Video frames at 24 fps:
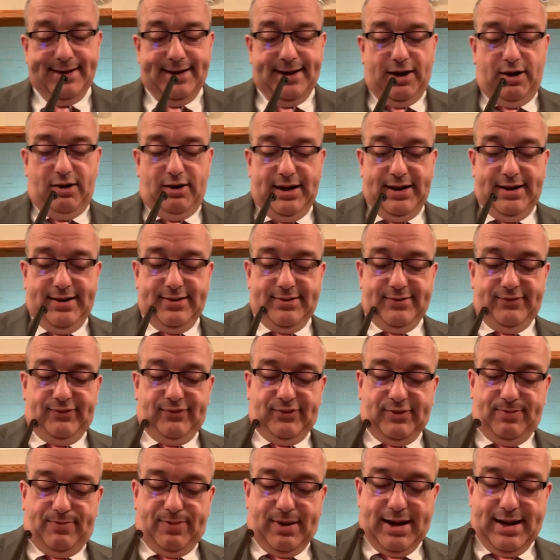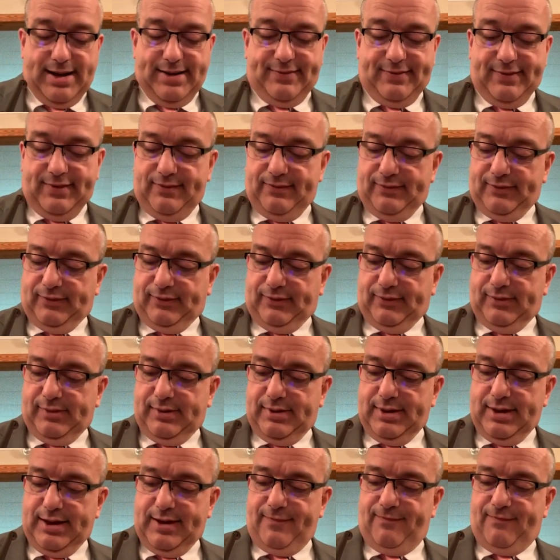Here is the
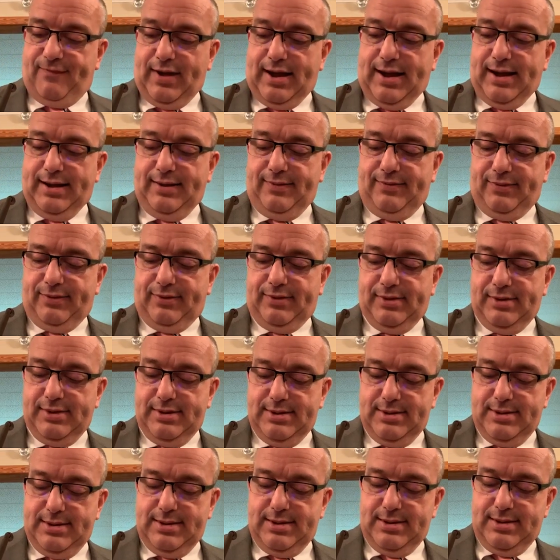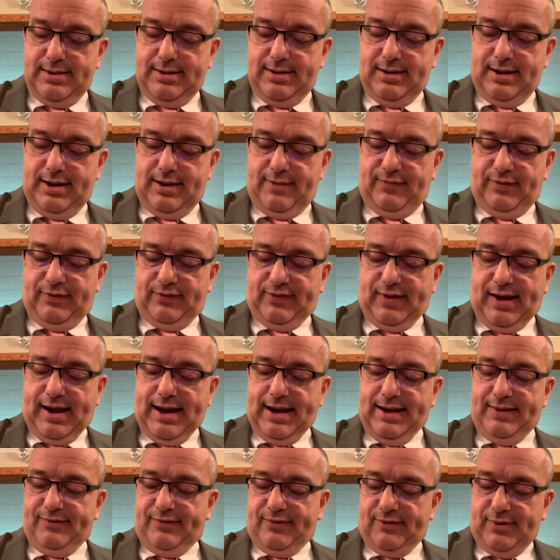patience and faith of the
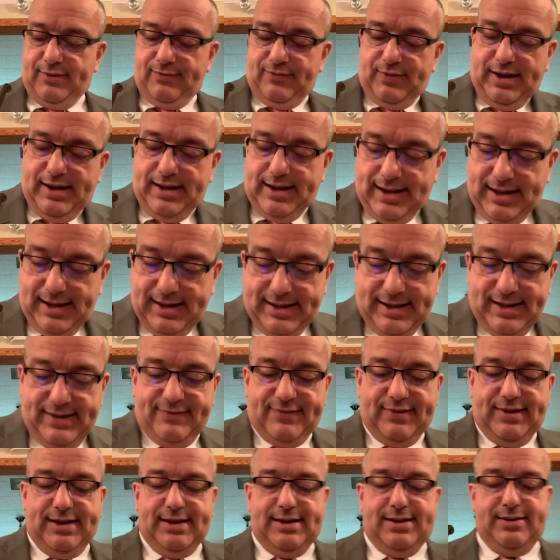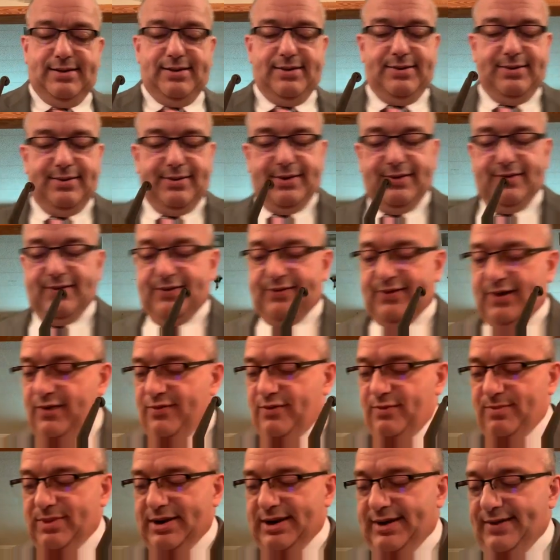saints. Then he leads in to this
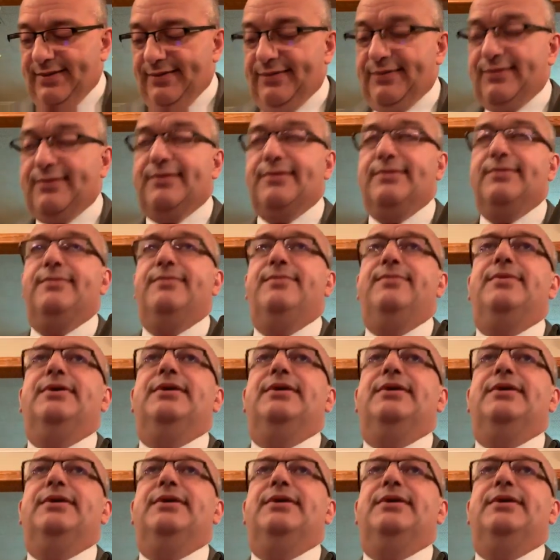other beast